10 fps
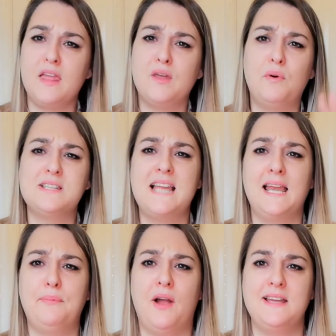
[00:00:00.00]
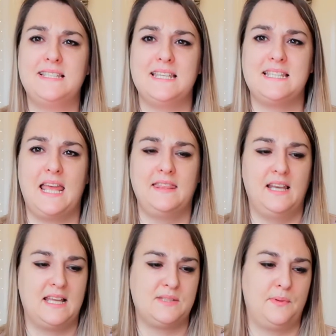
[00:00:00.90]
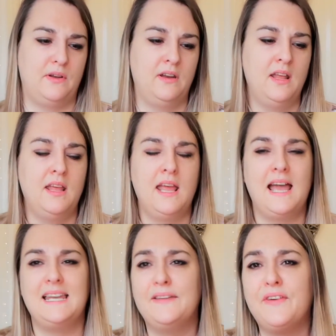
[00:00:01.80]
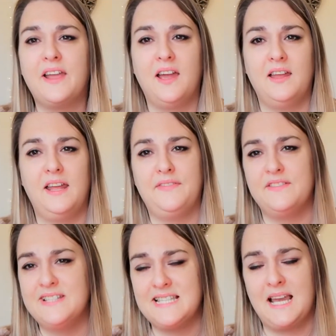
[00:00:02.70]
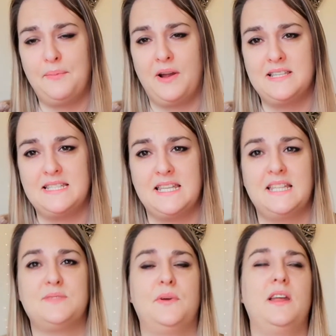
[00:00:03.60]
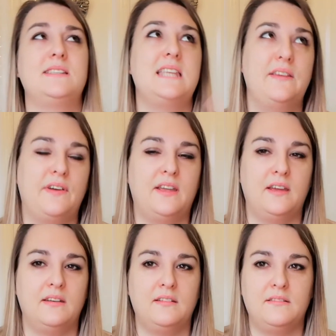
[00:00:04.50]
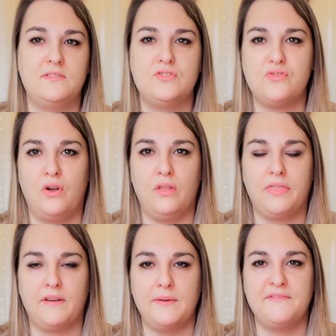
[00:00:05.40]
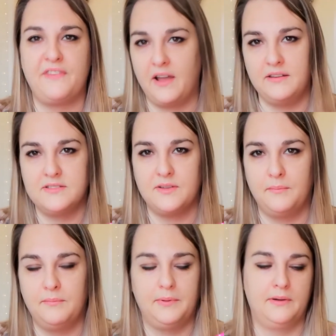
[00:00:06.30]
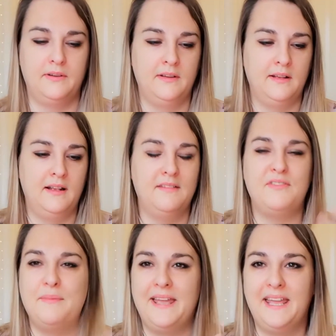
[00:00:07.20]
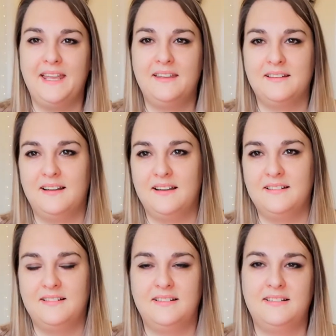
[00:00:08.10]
There wasn't any prices in the last one. And if I can, if there isn't any prices in this one, I'll see if I can troll through and find some. But for me, I